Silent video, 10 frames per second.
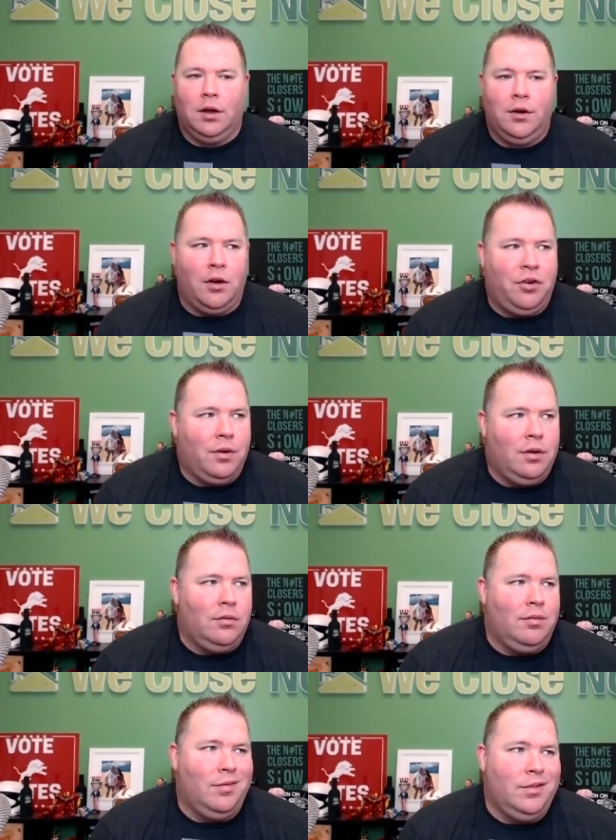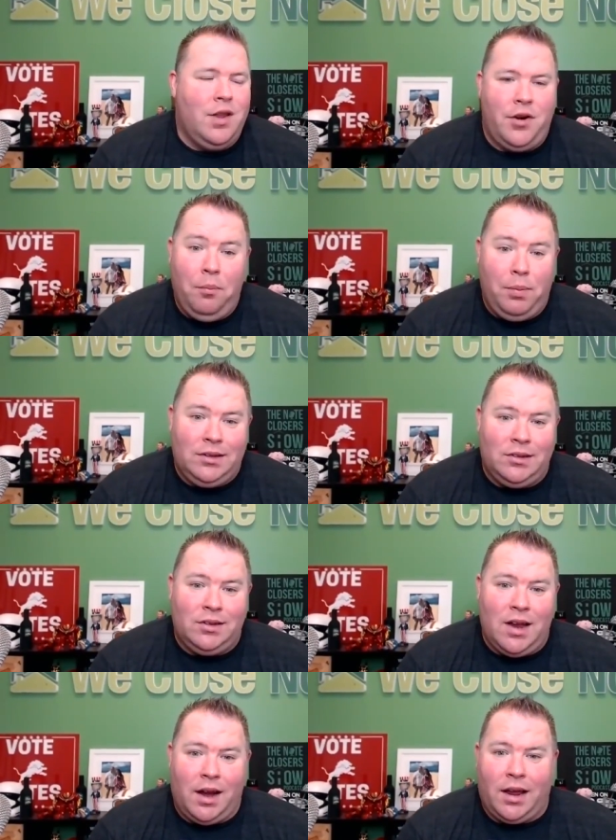Don't you? No, no business
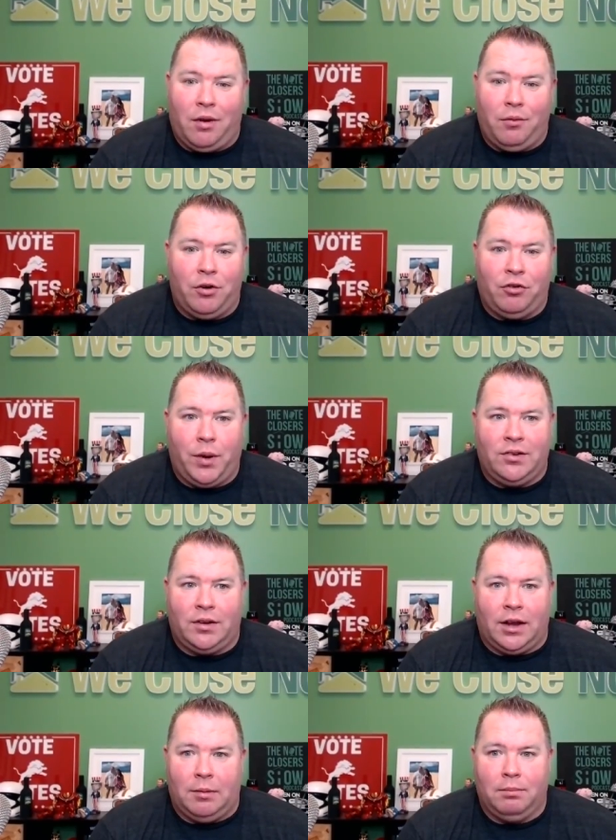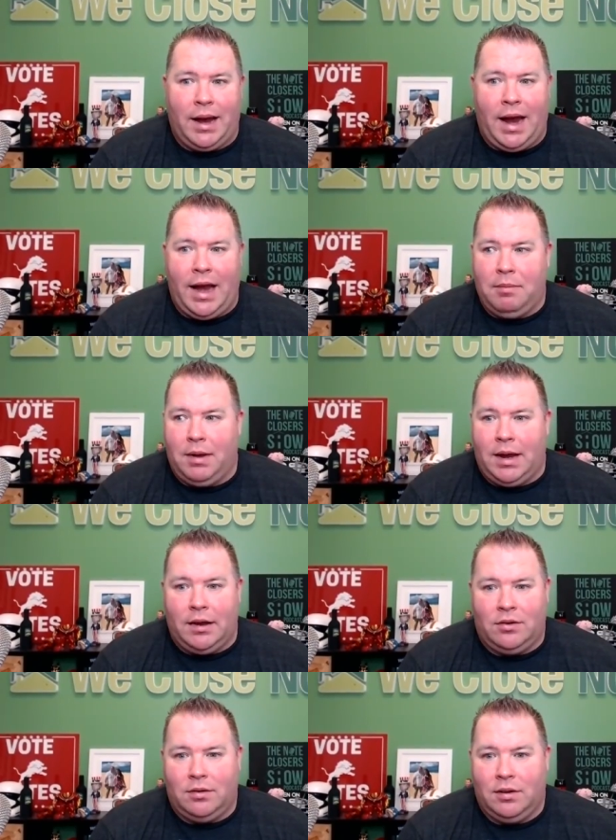is not a get rich quick scheme by any
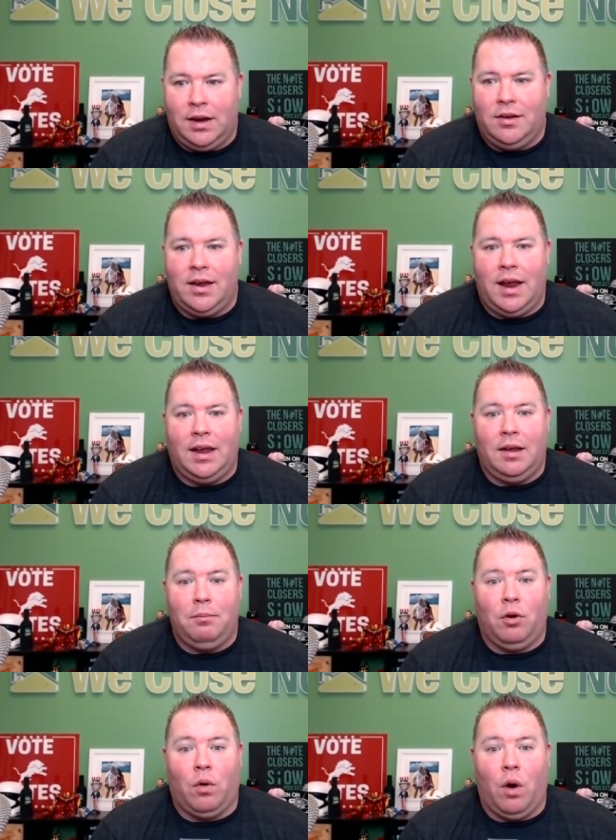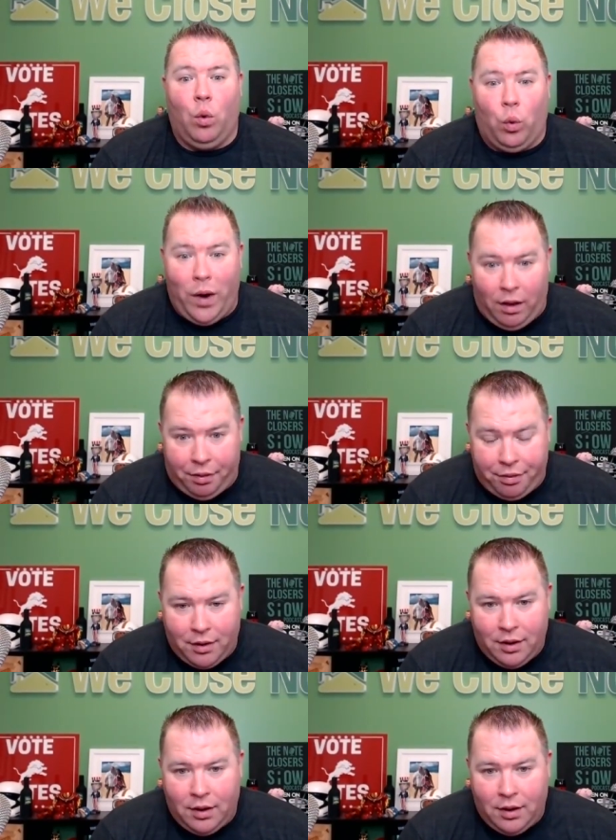means. It is a get, grow wealth